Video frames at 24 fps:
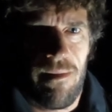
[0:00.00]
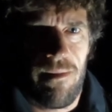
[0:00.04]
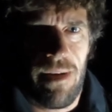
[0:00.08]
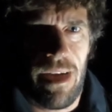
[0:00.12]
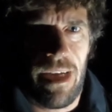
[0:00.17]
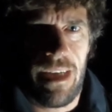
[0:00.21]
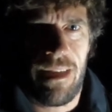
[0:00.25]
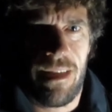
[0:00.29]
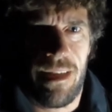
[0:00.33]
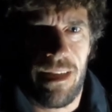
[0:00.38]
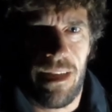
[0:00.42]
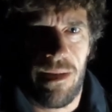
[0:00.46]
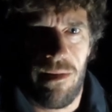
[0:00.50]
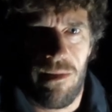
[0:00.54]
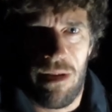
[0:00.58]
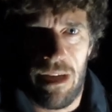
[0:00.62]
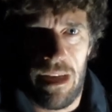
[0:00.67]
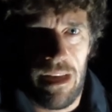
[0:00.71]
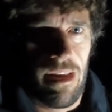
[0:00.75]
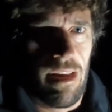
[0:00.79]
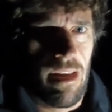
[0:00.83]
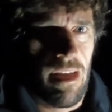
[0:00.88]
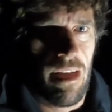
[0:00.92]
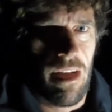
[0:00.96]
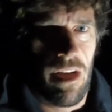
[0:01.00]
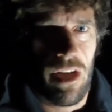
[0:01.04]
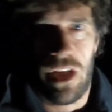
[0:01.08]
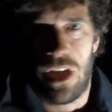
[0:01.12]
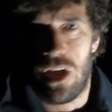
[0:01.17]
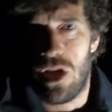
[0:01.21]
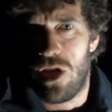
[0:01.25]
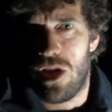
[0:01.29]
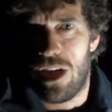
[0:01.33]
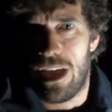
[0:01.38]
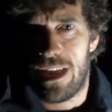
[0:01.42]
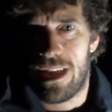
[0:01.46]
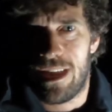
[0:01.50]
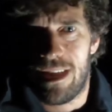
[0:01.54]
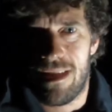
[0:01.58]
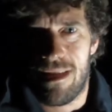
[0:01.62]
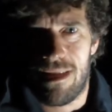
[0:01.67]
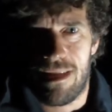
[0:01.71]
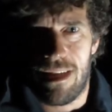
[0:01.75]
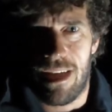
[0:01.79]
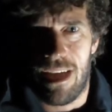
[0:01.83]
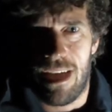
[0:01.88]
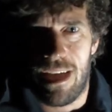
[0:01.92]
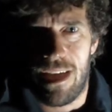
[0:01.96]
Basically, one thing I'd like to
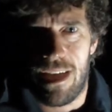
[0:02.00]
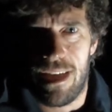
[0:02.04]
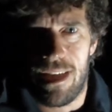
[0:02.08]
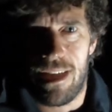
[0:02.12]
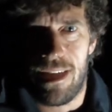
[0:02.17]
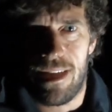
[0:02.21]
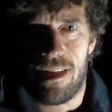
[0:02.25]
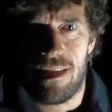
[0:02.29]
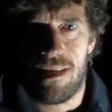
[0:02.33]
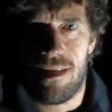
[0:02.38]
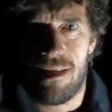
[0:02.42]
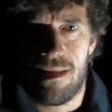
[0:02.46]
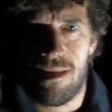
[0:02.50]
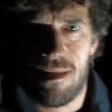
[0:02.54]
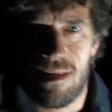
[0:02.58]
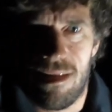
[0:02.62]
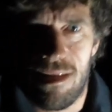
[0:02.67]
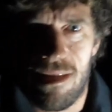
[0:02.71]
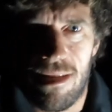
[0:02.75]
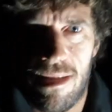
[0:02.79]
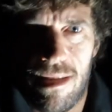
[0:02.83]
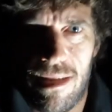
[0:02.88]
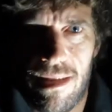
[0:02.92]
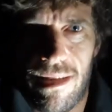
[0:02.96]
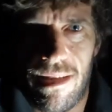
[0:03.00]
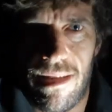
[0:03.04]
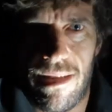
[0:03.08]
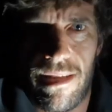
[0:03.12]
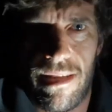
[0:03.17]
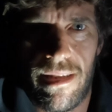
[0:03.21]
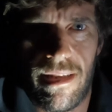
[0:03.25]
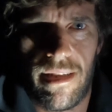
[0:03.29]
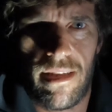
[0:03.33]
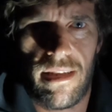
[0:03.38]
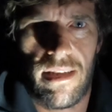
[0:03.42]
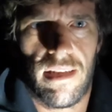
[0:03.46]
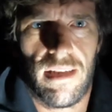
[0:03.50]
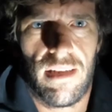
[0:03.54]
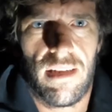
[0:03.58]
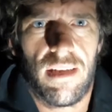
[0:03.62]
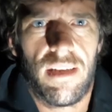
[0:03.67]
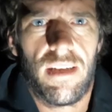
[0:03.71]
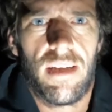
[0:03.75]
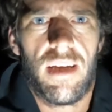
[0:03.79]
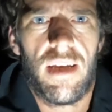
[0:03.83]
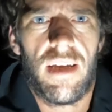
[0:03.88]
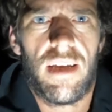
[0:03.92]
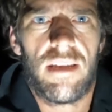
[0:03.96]
say is,
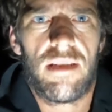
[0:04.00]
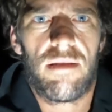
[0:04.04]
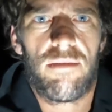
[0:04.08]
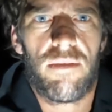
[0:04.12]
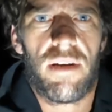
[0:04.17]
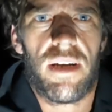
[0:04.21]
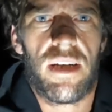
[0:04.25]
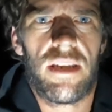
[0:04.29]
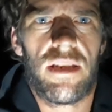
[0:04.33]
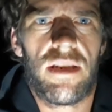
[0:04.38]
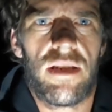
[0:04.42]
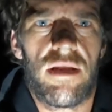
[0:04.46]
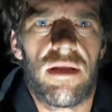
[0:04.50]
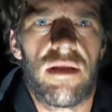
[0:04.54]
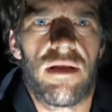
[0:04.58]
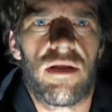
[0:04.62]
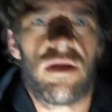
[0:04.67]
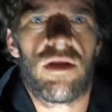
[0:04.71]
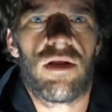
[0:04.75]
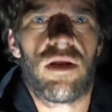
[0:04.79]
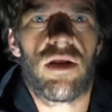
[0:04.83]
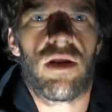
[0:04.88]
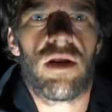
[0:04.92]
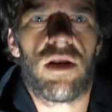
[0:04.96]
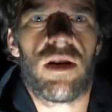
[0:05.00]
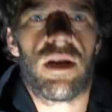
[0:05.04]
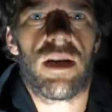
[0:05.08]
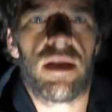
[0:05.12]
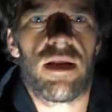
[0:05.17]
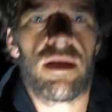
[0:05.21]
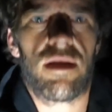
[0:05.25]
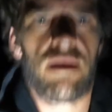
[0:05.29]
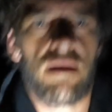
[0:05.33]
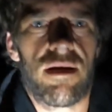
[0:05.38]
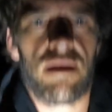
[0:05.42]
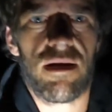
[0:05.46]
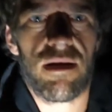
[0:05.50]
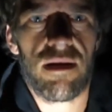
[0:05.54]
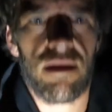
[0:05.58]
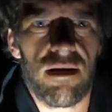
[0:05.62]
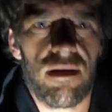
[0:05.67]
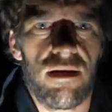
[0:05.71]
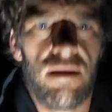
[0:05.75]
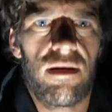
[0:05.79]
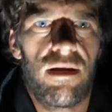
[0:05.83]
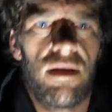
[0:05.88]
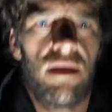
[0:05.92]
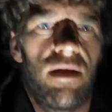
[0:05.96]
as much as you guys,
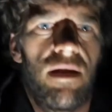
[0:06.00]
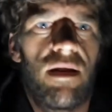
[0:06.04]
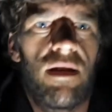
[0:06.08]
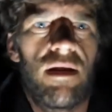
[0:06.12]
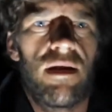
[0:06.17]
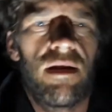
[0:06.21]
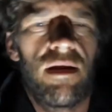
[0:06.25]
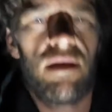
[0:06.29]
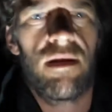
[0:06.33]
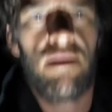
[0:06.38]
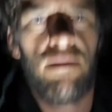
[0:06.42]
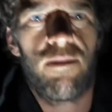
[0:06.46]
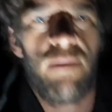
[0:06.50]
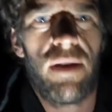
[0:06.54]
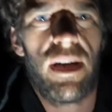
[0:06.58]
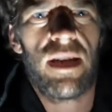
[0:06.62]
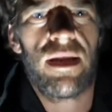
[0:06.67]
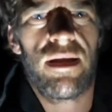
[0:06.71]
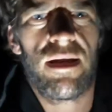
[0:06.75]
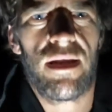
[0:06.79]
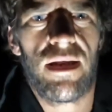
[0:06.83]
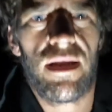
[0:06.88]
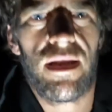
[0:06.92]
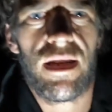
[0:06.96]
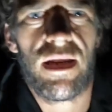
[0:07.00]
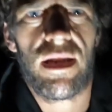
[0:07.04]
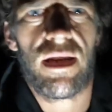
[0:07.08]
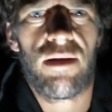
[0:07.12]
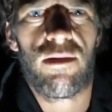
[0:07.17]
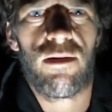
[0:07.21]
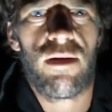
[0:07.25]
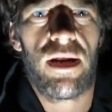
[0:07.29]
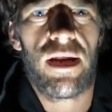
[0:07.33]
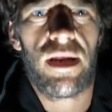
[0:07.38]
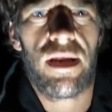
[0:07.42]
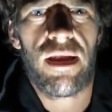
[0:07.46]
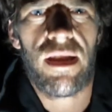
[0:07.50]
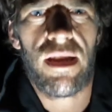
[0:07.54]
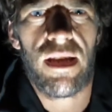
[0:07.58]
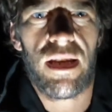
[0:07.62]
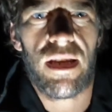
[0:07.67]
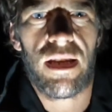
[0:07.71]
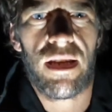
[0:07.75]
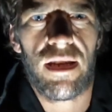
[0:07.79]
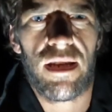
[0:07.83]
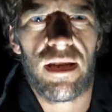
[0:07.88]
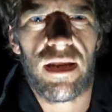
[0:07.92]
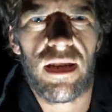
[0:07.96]
basically one
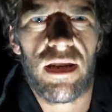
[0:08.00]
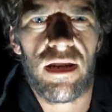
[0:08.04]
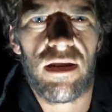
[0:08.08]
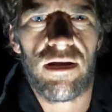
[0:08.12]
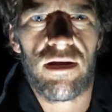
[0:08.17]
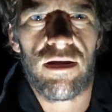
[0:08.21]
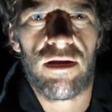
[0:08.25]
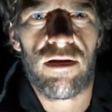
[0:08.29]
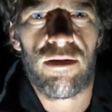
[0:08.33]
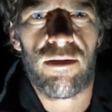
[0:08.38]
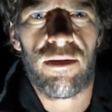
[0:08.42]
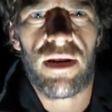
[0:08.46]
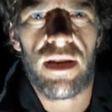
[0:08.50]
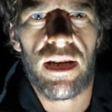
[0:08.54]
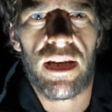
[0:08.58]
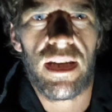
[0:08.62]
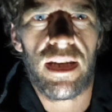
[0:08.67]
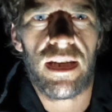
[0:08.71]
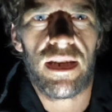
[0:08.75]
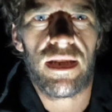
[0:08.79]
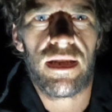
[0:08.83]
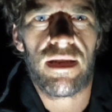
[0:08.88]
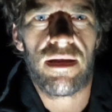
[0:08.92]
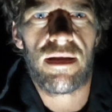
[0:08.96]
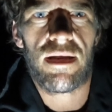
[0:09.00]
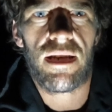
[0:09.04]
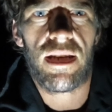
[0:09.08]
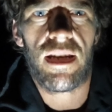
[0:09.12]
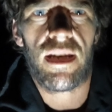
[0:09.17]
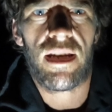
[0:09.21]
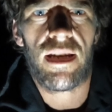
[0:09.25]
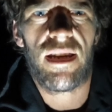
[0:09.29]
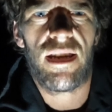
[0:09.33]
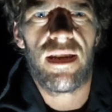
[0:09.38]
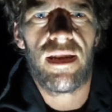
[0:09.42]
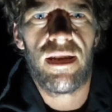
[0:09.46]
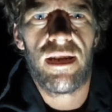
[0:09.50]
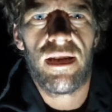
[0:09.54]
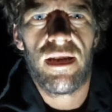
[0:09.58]
thing that goes through my head is that